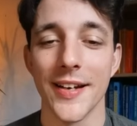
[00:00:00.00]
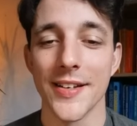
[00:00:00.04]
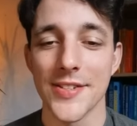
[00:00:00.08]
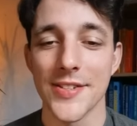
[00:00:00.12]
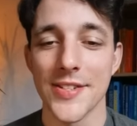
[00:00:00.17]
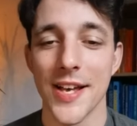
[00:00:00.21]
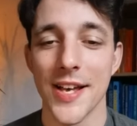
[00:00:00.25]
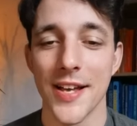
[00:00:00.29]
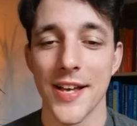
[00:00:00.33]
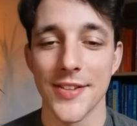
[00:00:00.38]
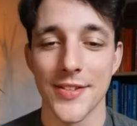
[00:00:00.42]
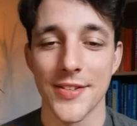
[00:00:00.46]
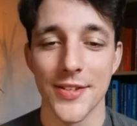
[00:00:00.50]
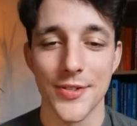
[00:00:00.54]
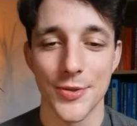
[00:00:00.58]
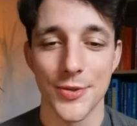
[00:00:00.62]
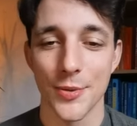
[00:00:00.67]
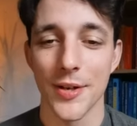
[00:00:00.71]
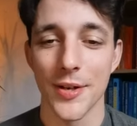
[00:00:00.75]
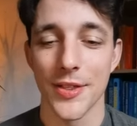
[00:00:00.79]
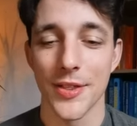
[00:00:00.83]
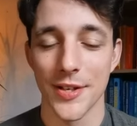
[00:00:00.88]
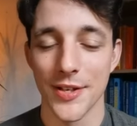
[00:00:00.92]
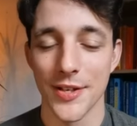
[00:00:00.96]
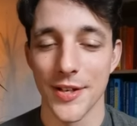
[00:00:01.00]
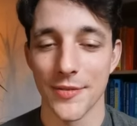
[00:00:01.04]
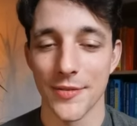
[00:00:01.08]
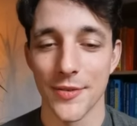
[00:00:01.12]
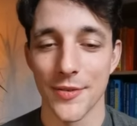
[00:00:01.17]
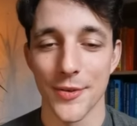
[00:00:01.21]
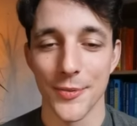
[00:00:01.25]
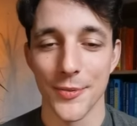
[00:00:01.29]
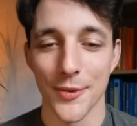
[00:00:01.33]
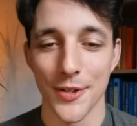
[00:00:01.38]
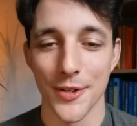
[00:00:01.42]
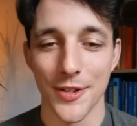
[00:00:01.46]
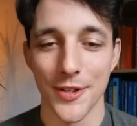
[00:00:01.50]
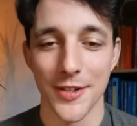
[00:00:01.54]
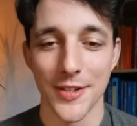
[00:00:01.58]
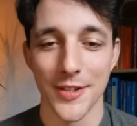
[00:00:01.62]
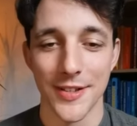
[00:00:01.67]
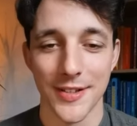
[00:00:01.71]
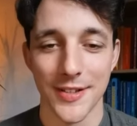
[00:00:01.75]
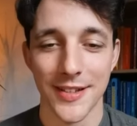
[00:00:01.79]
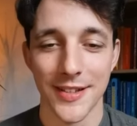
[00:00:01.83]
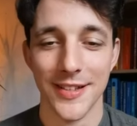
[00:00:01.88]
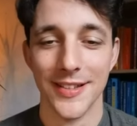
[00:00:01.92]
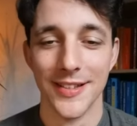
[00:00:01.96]
a sense eternally. With a different word.
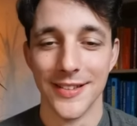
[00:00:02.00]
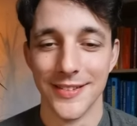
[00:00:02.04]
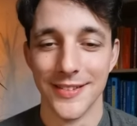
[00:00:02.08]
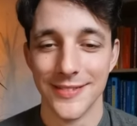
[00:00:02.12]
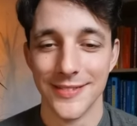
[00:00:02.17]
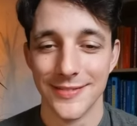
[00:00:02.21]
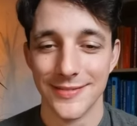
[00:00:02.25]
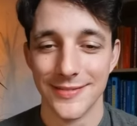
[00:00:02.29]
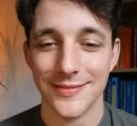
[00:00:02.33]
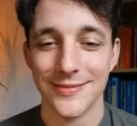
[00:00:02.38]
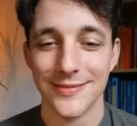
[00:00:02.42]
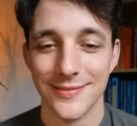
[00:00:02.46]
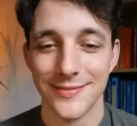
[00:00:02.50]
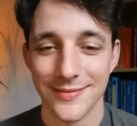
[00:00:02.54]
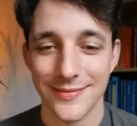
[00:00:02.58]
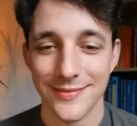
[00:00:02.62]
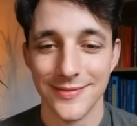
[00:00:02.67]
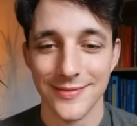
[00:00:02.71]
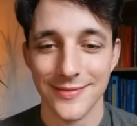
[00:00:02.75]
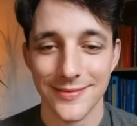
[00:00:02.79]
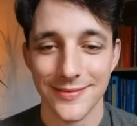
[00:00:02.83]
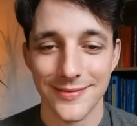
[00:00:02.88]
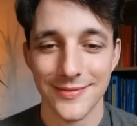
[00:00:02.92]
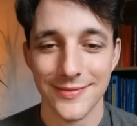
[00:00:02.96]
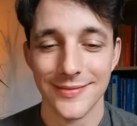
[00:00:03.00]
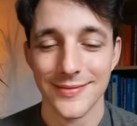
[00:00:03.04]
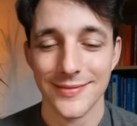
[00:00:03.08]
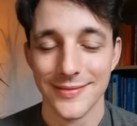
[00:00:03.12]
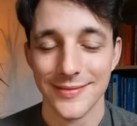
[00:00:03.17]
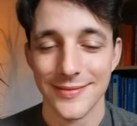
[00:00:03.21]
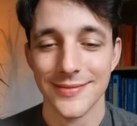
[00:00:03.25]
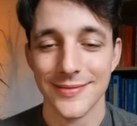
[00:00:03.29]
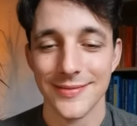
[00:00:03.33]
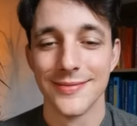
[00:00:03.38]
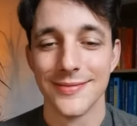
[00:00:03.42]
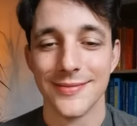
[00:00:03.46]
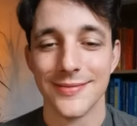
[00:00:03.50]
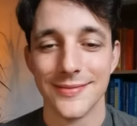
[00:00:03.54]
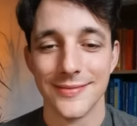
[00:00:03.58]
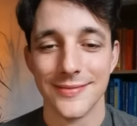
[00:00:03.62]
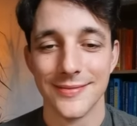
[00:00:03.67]
Eternally.